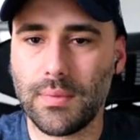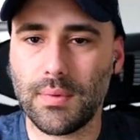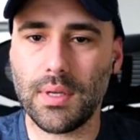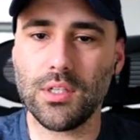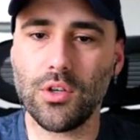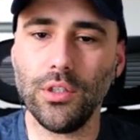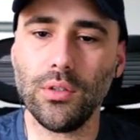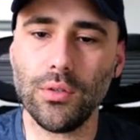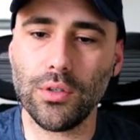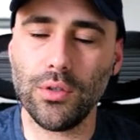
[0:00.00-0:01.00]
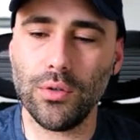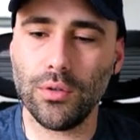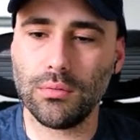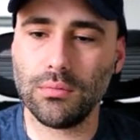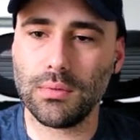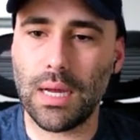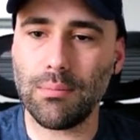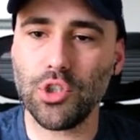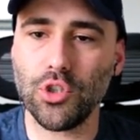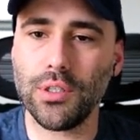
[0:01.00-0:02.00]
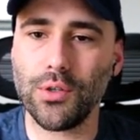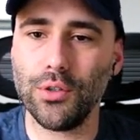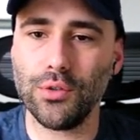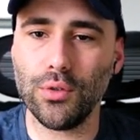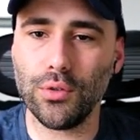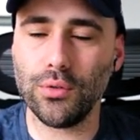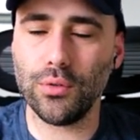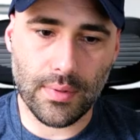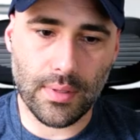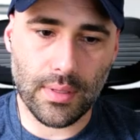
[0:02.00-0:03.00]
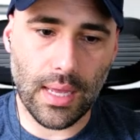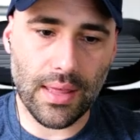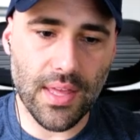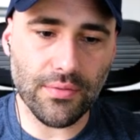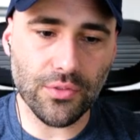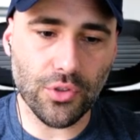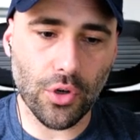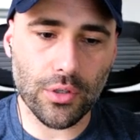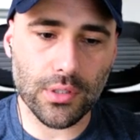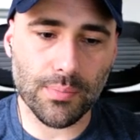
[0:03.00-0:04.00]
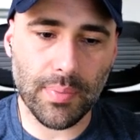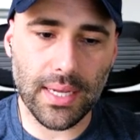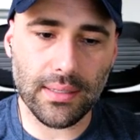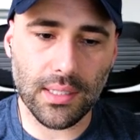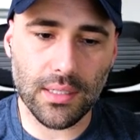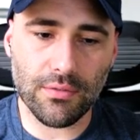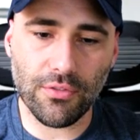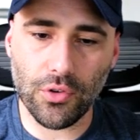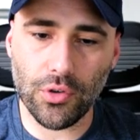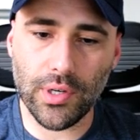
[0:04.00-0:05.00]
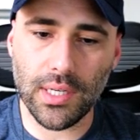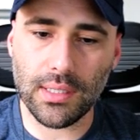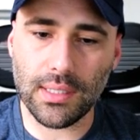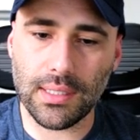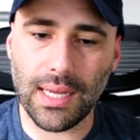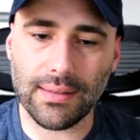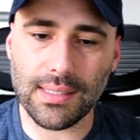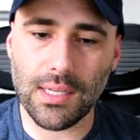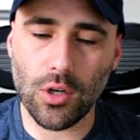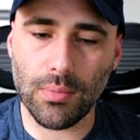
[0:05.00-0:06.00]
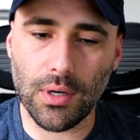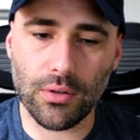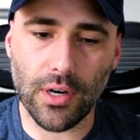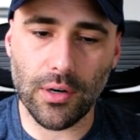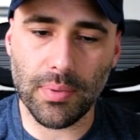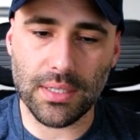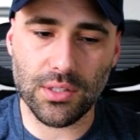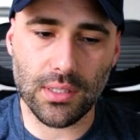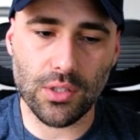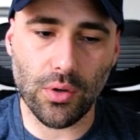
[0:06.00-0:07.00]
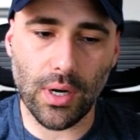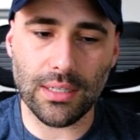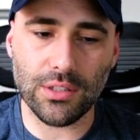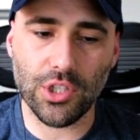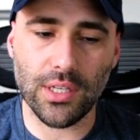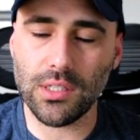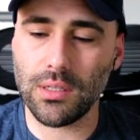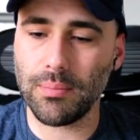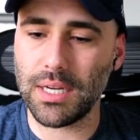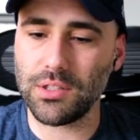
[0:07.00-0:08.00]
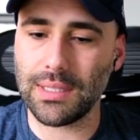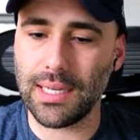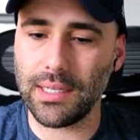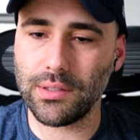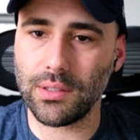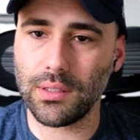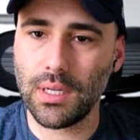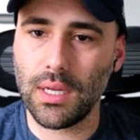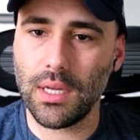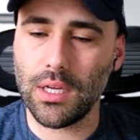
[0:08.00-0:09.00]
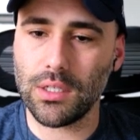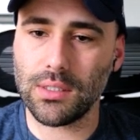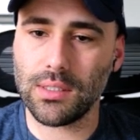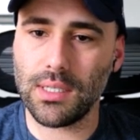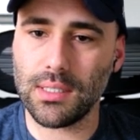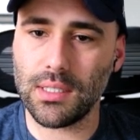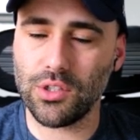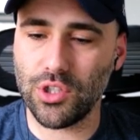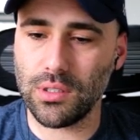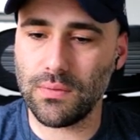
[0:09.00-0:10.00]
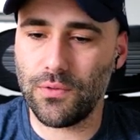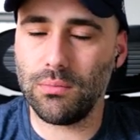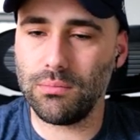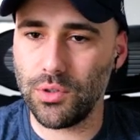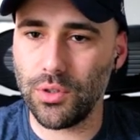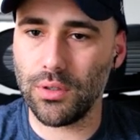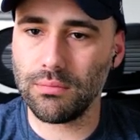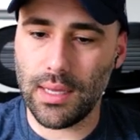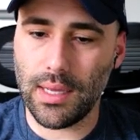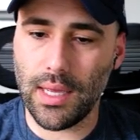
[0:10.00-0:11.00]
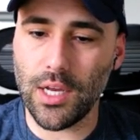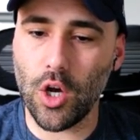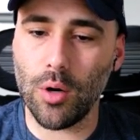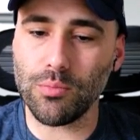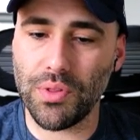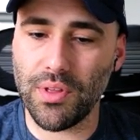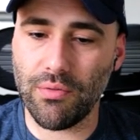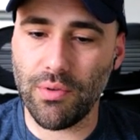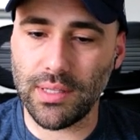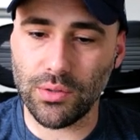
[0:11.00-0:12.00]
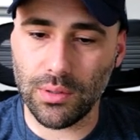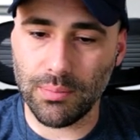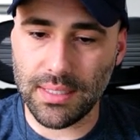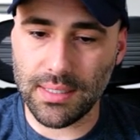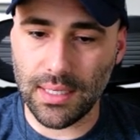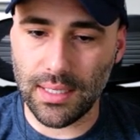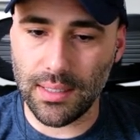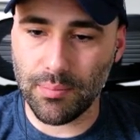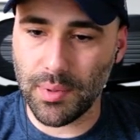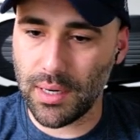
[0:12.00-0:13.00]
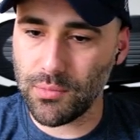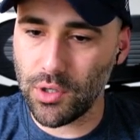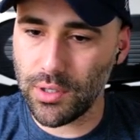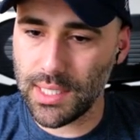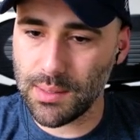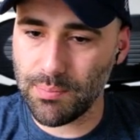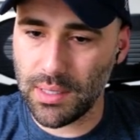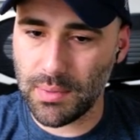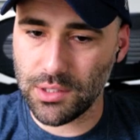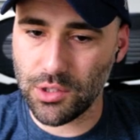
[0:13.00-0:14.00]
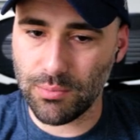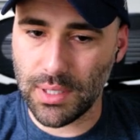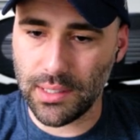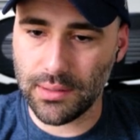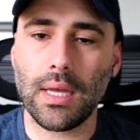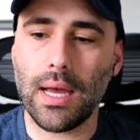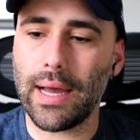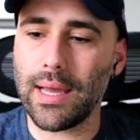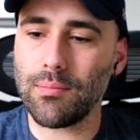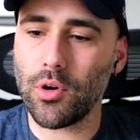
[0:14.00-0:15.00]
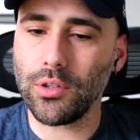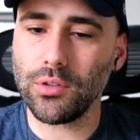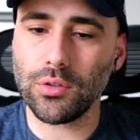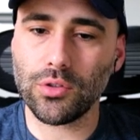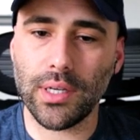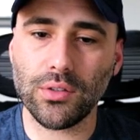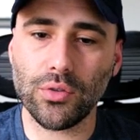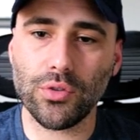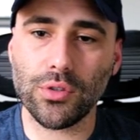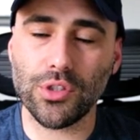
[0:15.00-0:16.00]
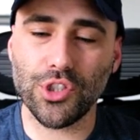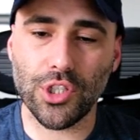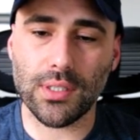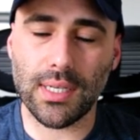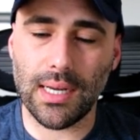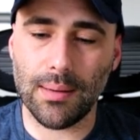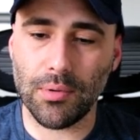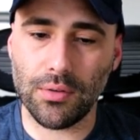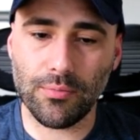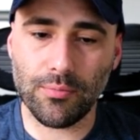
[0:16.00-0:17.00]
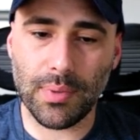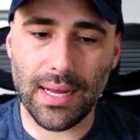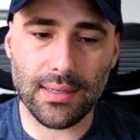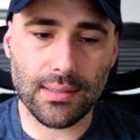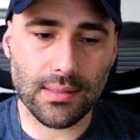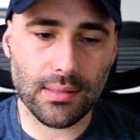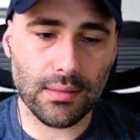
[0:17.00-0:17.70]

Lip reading: It's going to look cool. I'm sure it's going to look cool. I think doors, painting, flooring, that doesn't come out of our budget, so I'll change the budget later. Because this is just from, it comes with the rental basically. But I'm not gonna spend much money. I am going to try to use just a couple of packs.